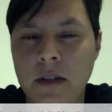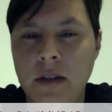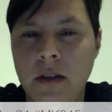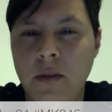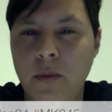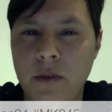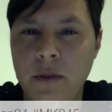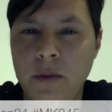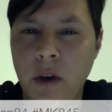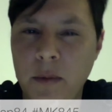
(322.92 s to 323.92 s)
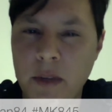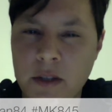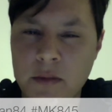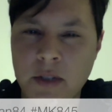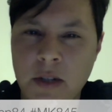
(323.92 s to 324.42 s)
And one of the
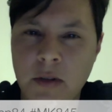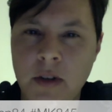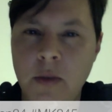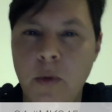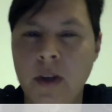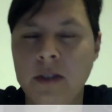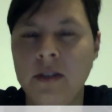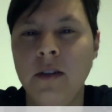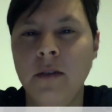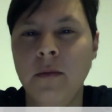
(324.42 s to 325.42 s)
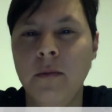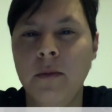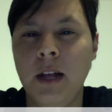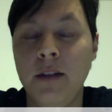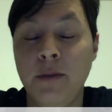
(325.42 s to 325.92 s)
topics particularly was
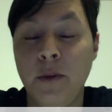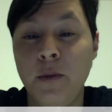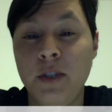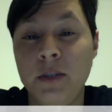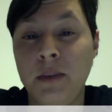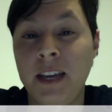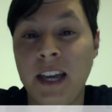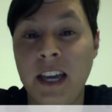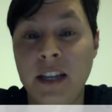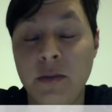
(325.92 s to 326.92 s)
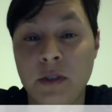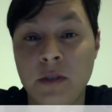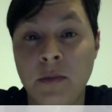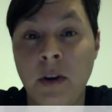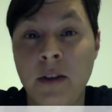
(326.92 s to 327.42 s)
platform, which in my case
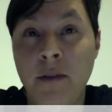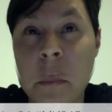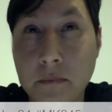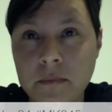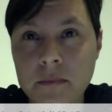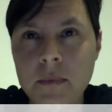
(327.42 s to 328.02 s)
was Spotify.